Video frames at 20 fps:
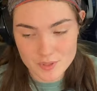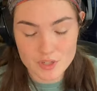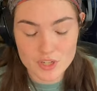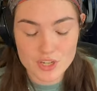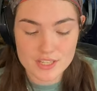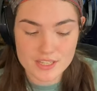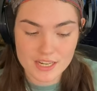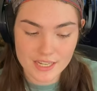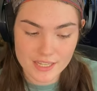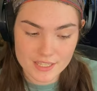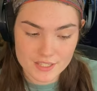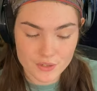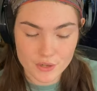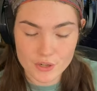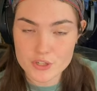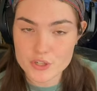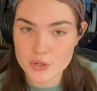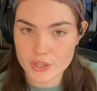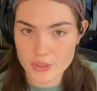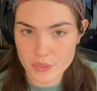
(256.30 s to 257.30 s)
So she's going to get
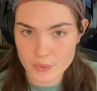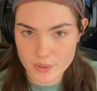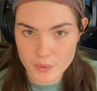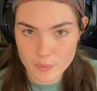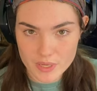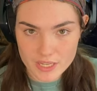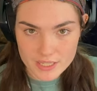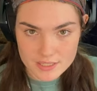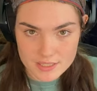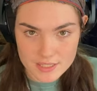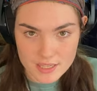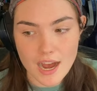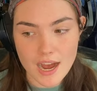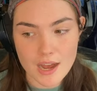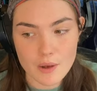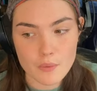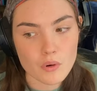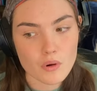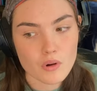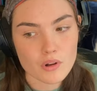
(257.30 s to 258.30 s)
surgery in 3 weeks.
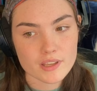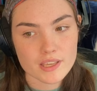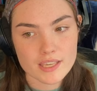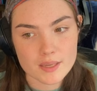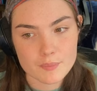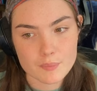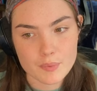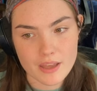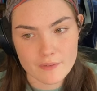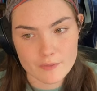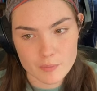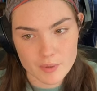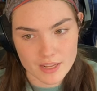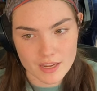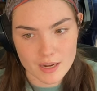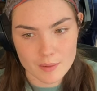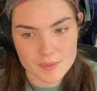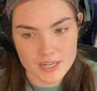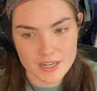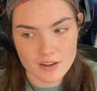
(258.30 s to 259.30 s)
I will keep everybody
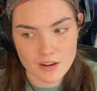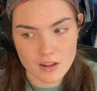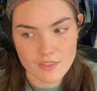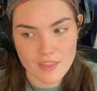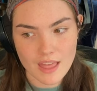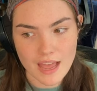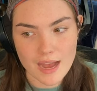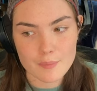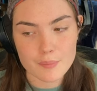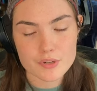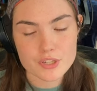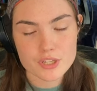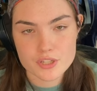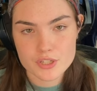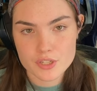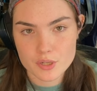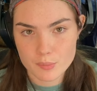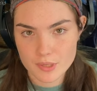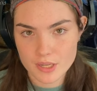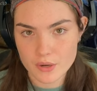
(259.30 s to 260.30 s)
updated on that, but she
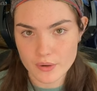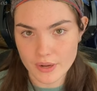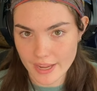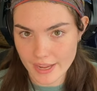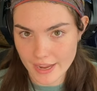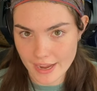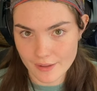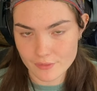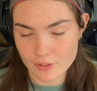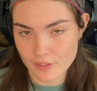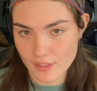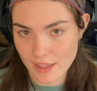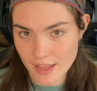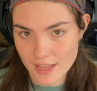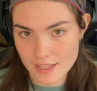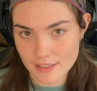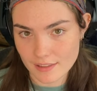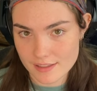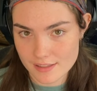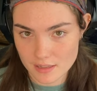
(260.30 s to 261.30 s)
should be okay after that
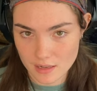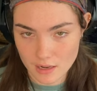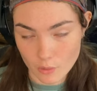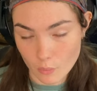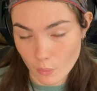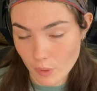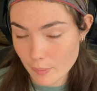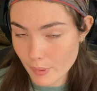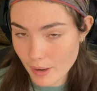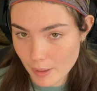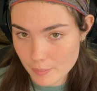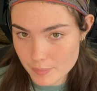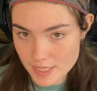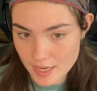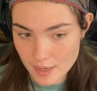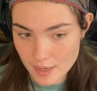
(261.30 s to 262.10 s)
unless another one pops